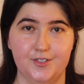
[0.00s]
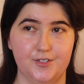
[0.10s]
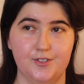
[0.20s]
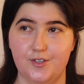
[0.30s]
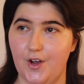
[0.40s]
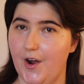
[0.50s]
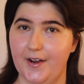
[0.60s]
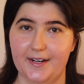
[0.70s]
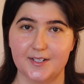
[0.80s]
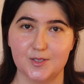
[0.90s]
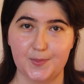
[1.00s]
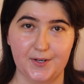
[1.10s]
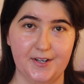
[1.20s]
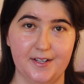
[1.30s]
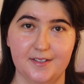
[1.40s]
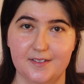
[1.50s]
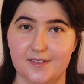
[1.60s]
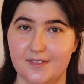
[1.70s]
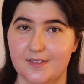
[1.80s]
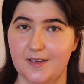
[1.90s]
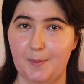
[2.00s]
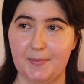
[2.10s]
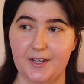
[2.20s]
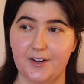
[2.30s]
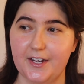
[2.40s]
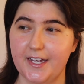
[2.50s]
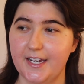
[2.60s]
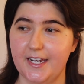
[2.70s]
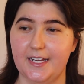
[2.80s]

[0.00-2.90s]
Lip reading: just not experience a period.